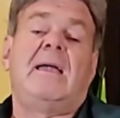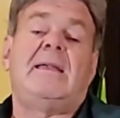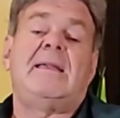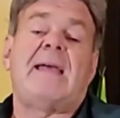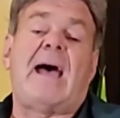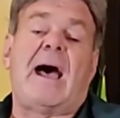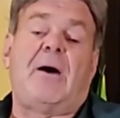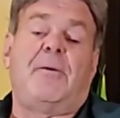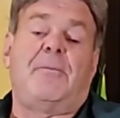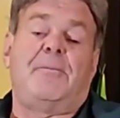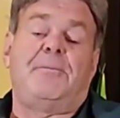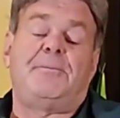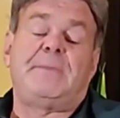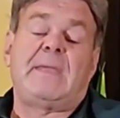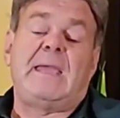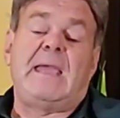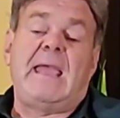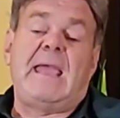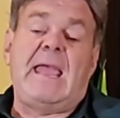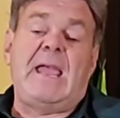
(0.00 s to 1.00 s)
Now,
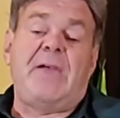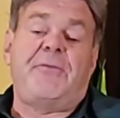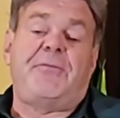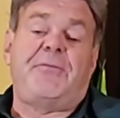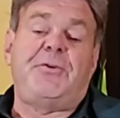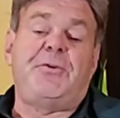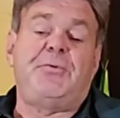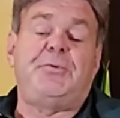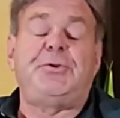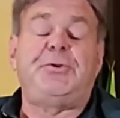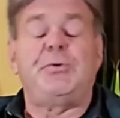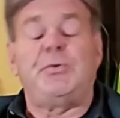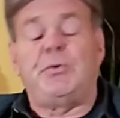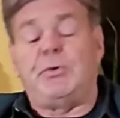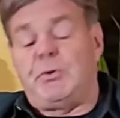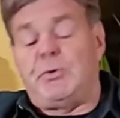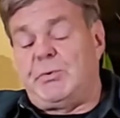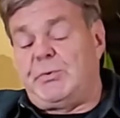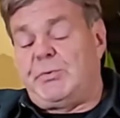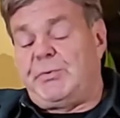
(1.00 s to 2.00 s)
if you do
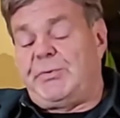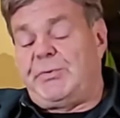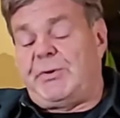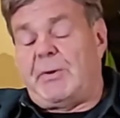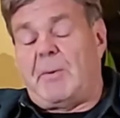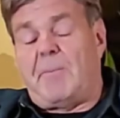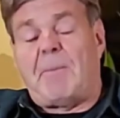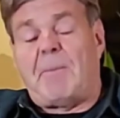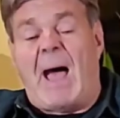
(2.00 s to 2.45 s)
lose